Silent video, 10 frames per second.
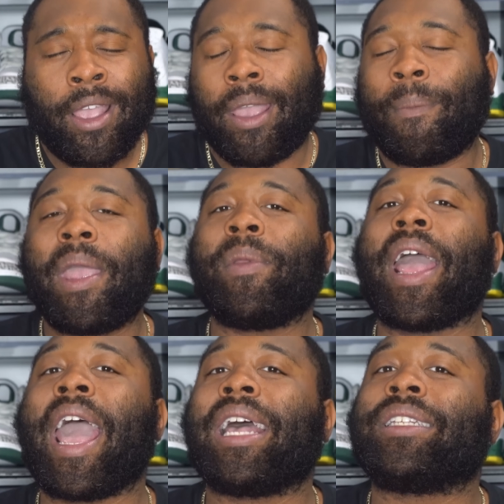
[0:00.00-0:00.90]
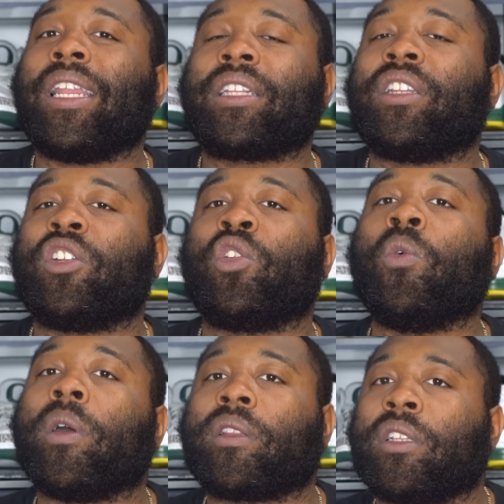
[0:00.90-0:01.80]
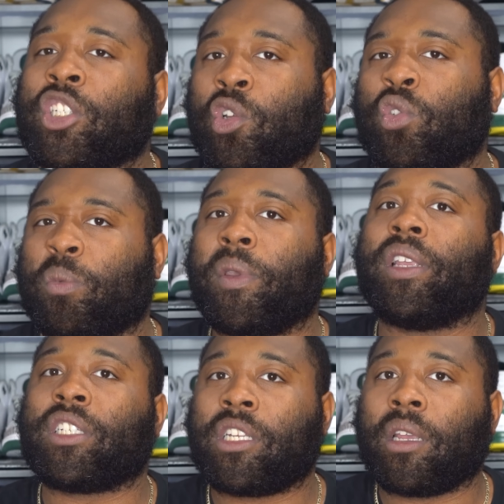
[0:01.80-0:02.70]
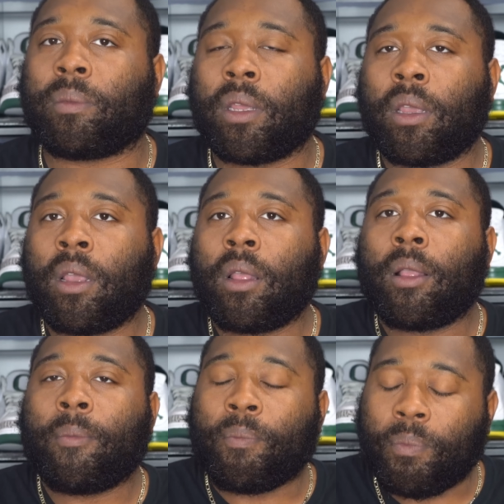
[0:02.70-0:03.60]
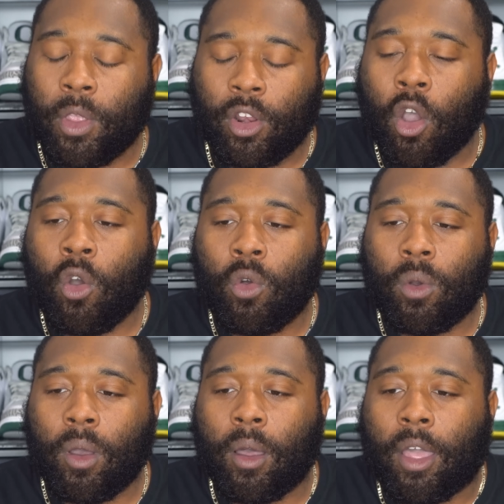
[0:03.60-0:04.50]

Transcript: And maybe that has nothing to do with the shoes being shipped, you know,